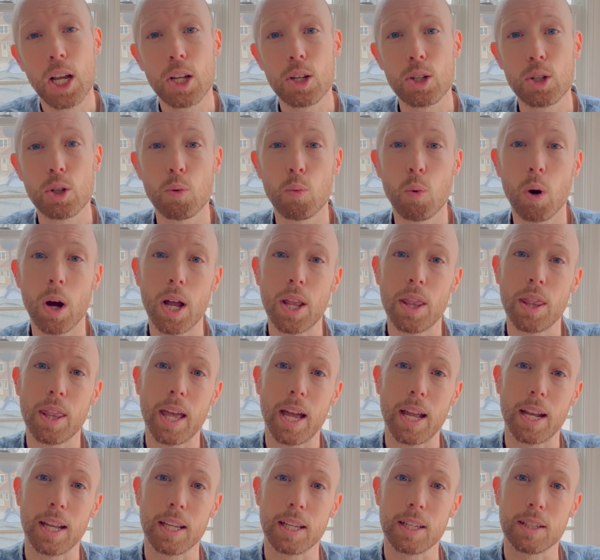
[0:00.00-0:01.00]
to one
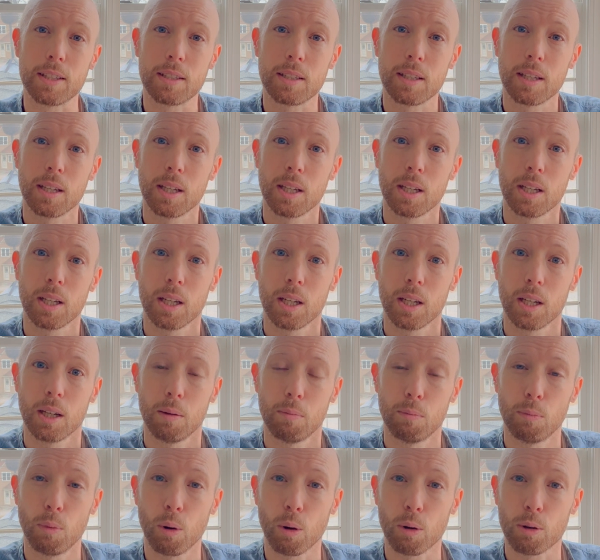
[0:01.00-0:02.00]
that is
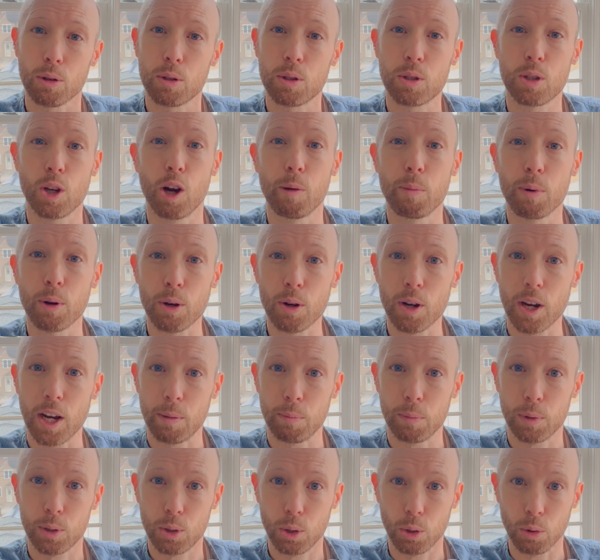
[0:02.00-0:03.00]
more sober
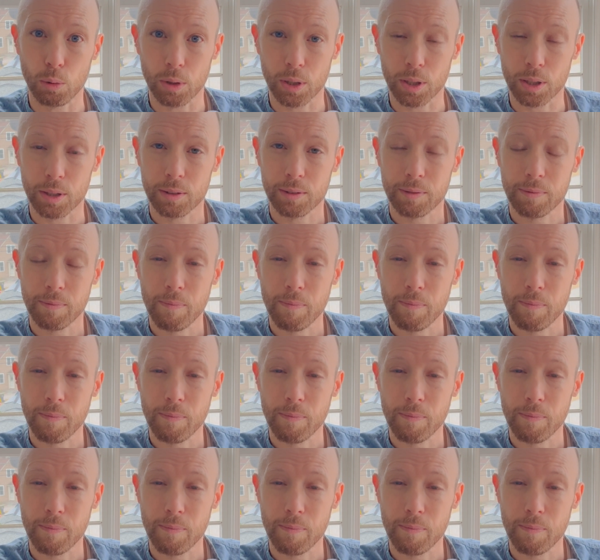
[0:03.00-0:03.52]
and mature.